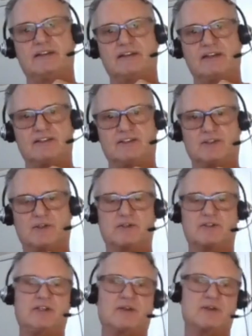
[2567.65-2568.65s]
at
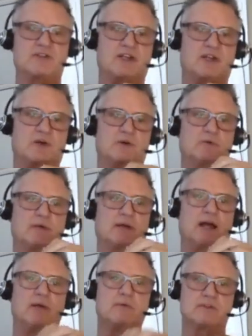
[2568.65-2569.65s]
church years ago when
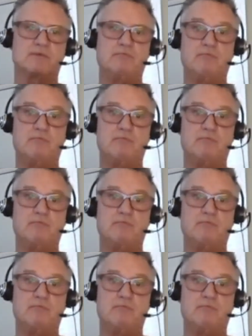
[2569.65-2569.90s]
I was